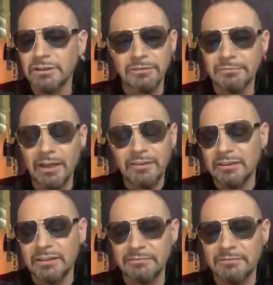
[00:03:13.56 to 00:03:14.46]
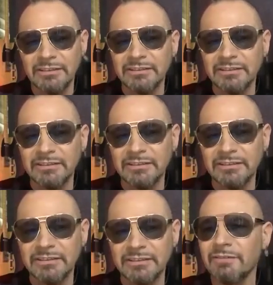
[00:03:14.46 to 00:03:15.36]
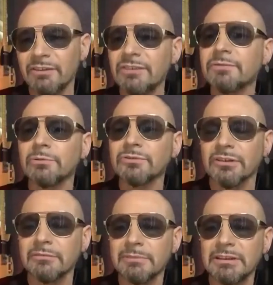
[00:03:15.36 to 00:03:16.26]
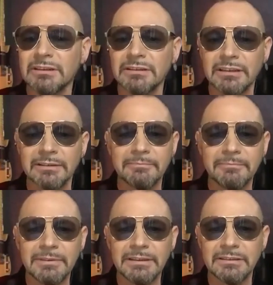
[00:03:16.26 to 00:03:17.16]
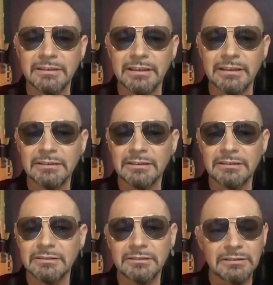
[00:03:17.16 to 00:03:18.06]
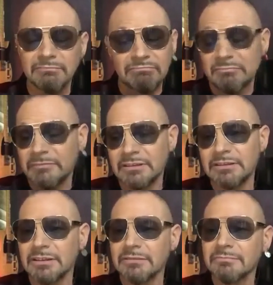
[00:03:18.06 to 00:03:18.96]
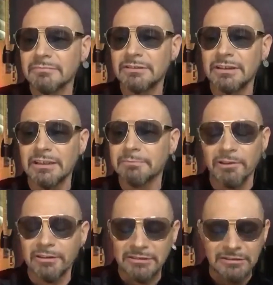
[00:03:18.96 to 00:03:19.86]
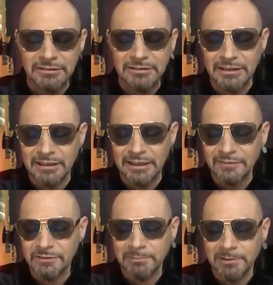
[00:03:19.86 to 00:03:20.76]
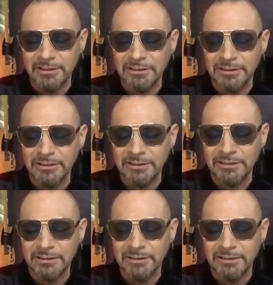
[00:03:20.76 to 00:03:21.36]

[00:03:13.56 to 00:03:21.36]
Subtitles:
you know, I think they take their toll. They have an influence on me, and you know, the end product is the After Party.